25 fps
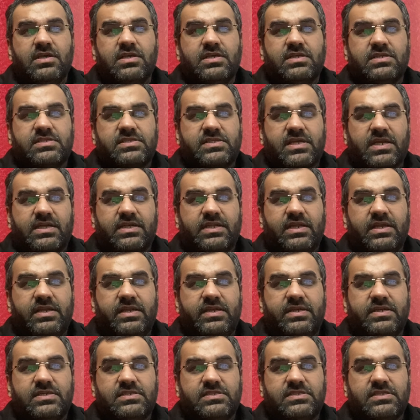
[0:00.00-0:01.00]
sector
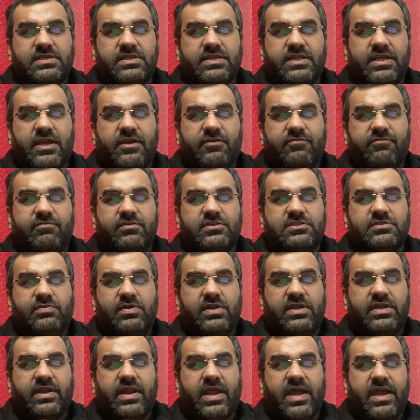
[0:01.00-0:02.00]
leaders etf which
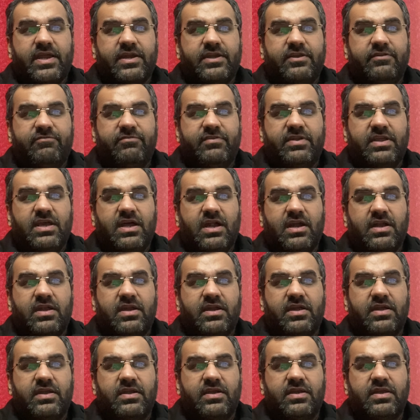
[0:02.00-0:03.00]
will track nifty
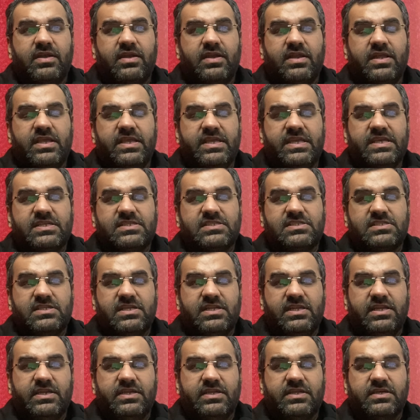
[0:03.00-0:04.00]
100
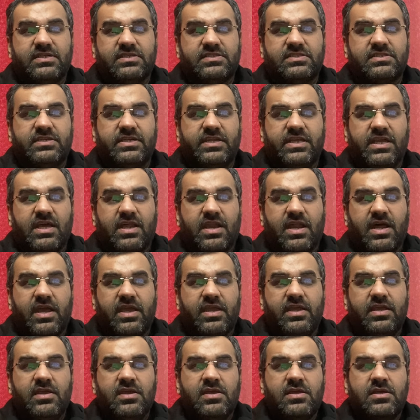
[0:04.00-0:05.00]
ESG leaders
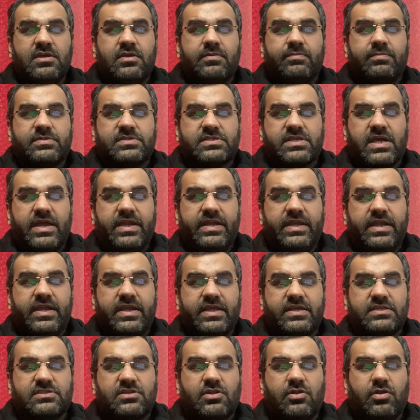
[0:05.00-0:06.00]
TRI. Besides, it
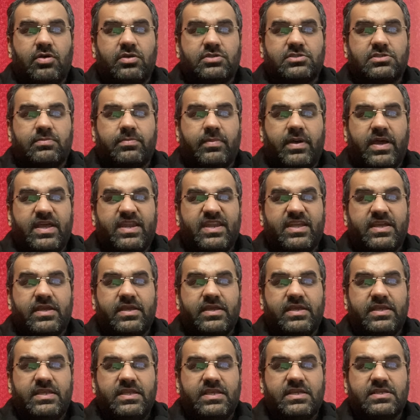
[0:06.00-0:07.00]
has launched Myra
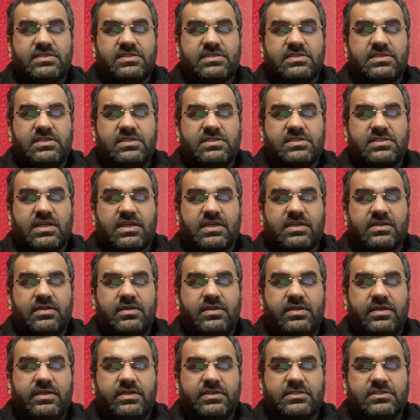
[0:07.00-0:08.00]
ESG sector
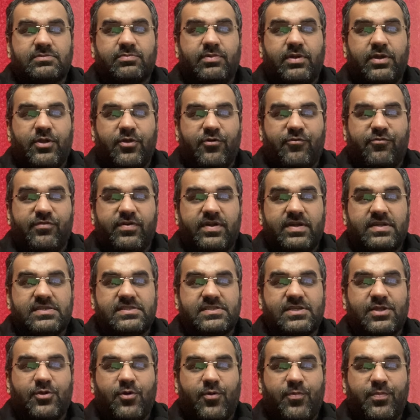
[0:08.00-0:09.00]
leaders fund of
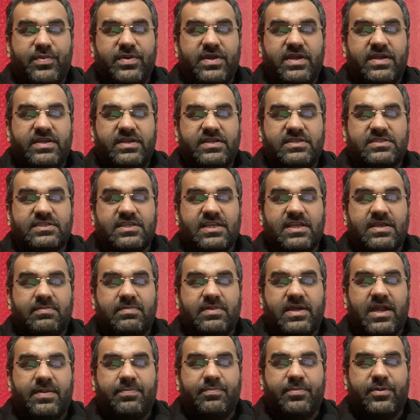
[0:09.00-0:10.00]
funds, an open-ended scheme that